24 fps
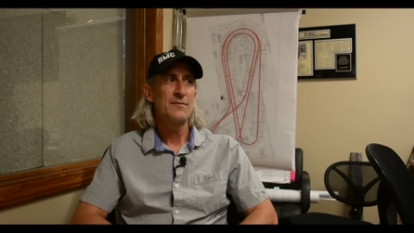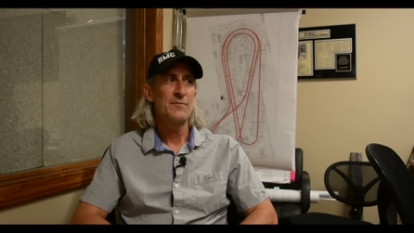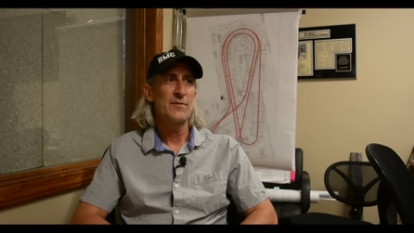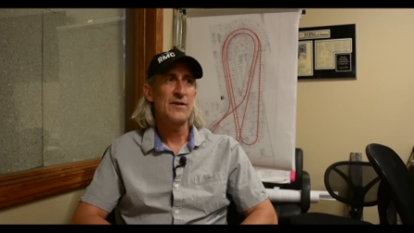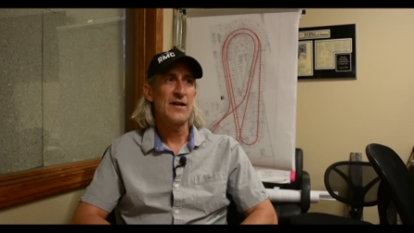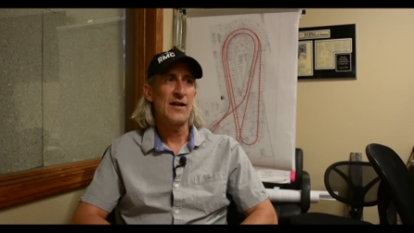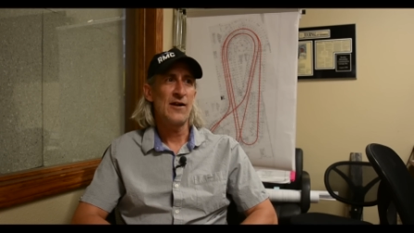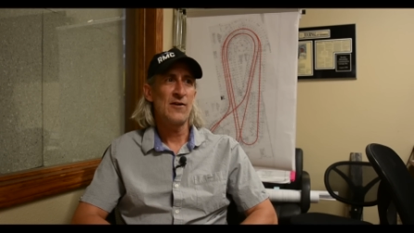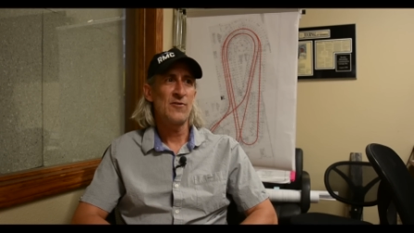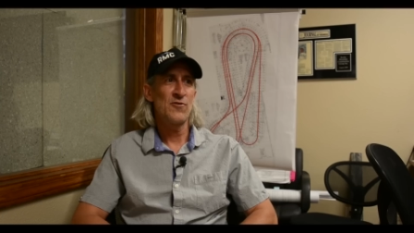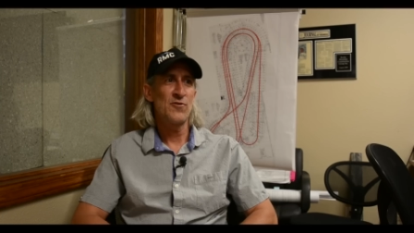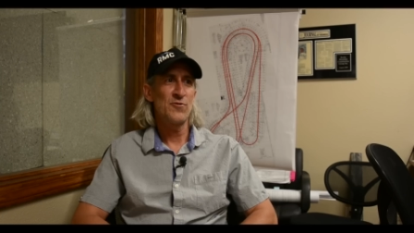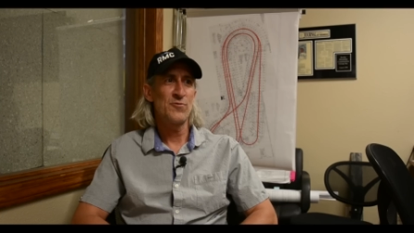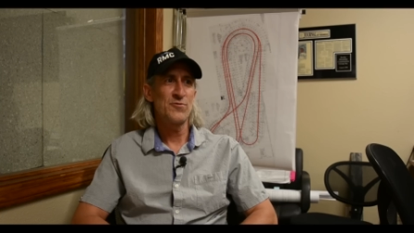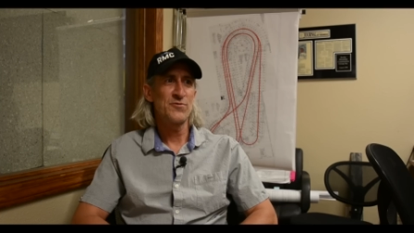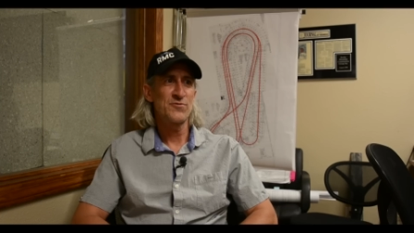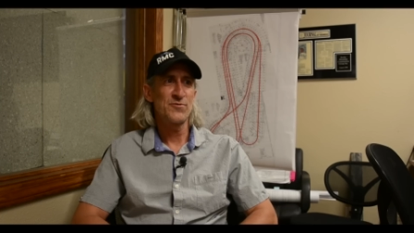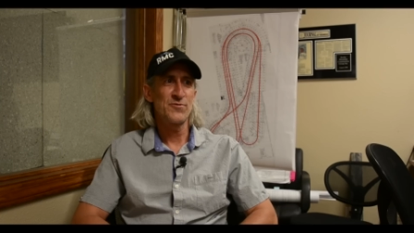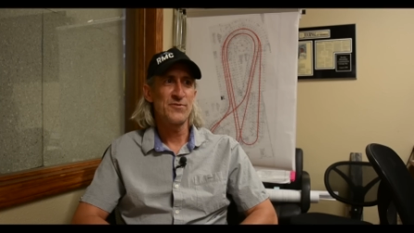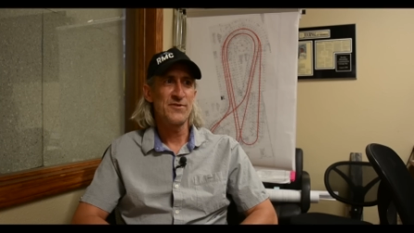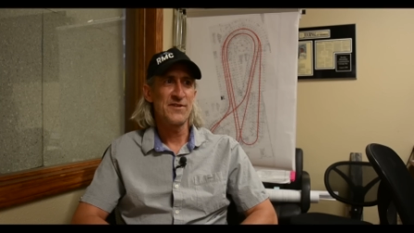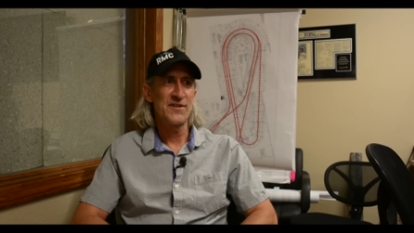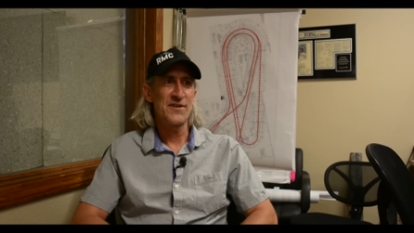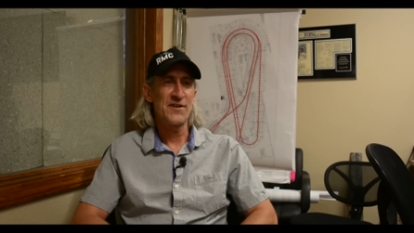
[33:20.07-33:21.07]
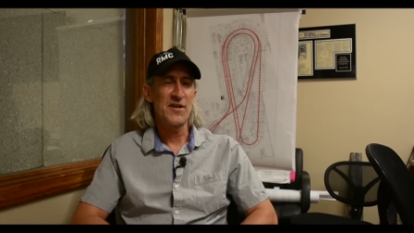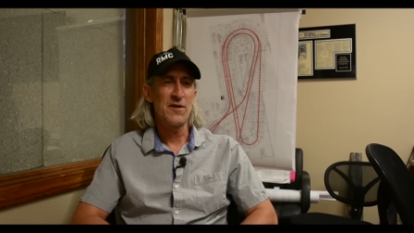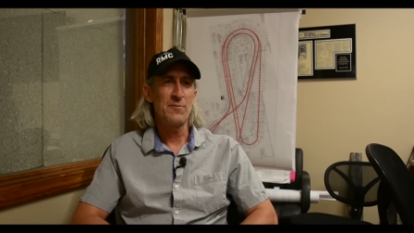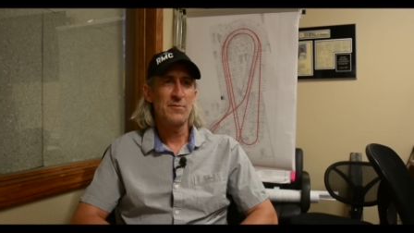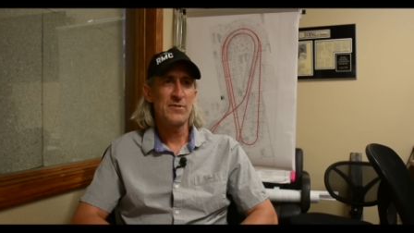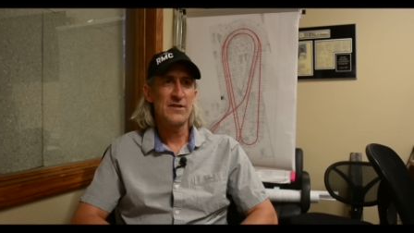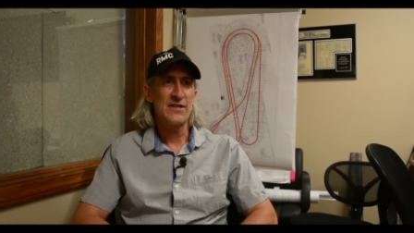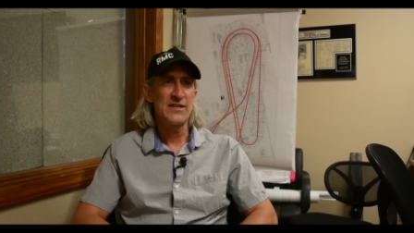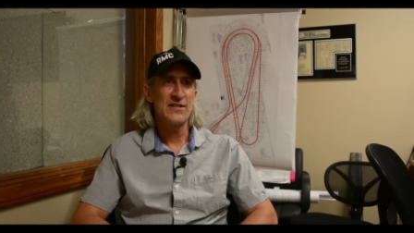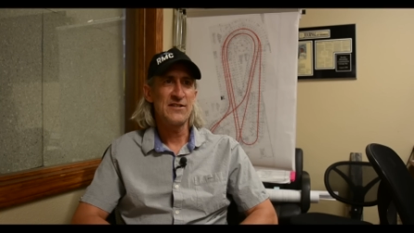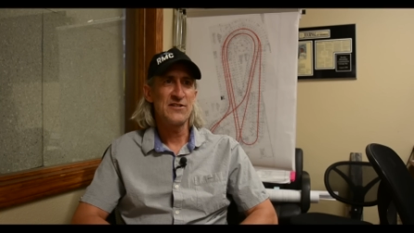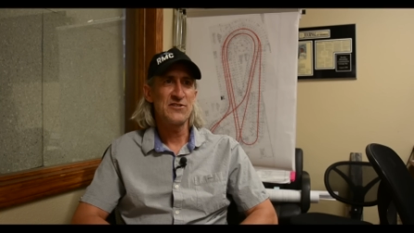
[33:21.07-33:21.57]
But Arrow was really the
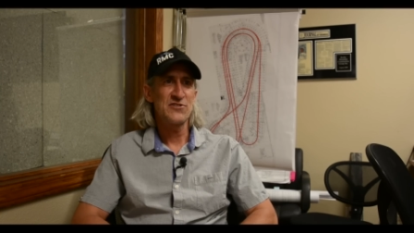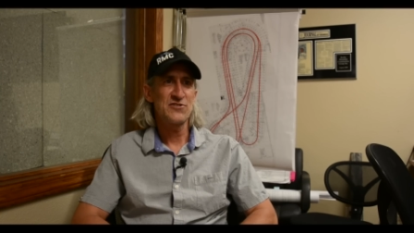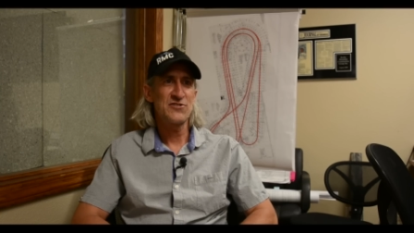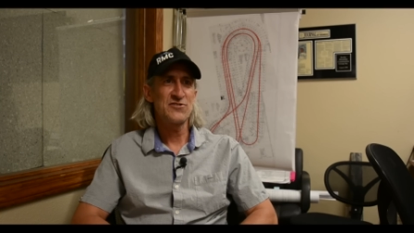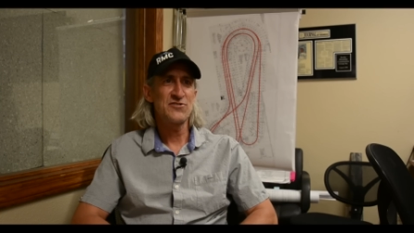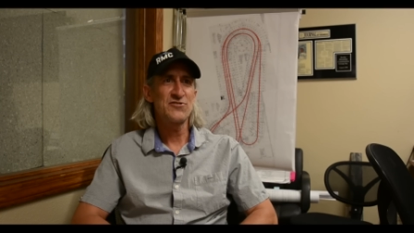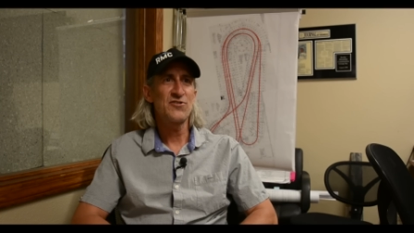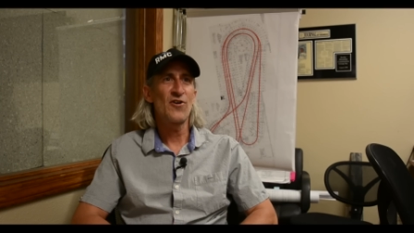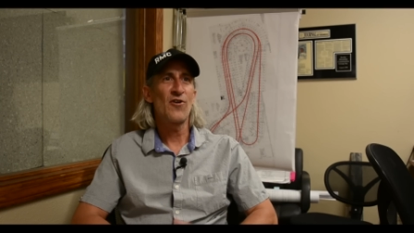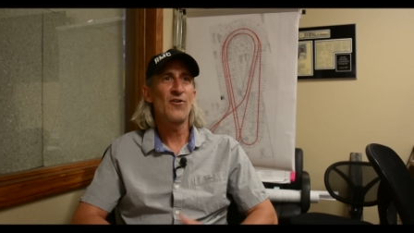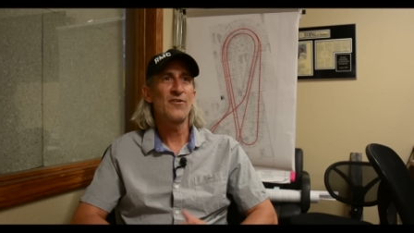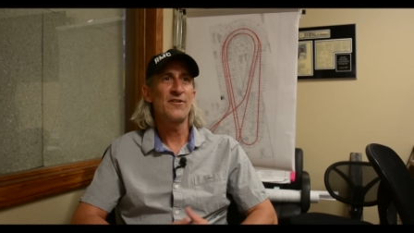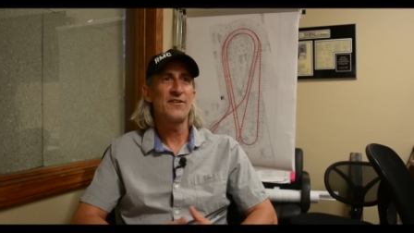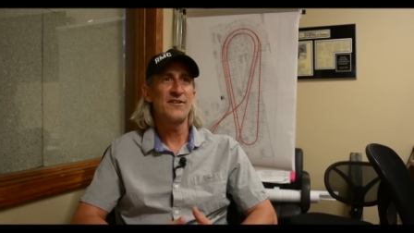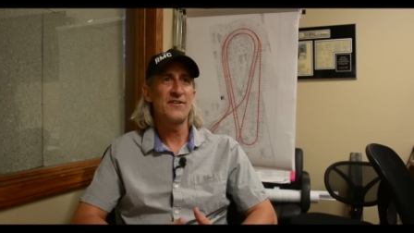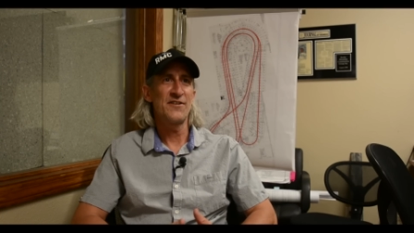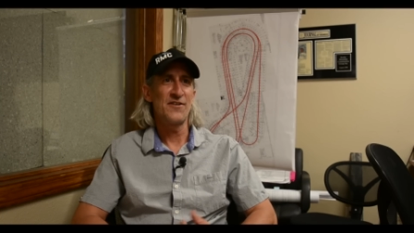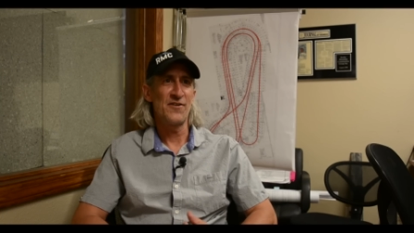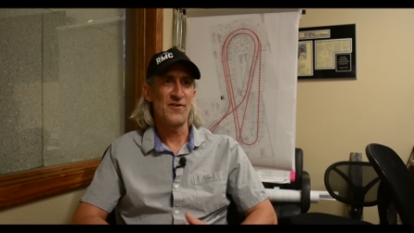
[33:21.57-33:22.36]
company that started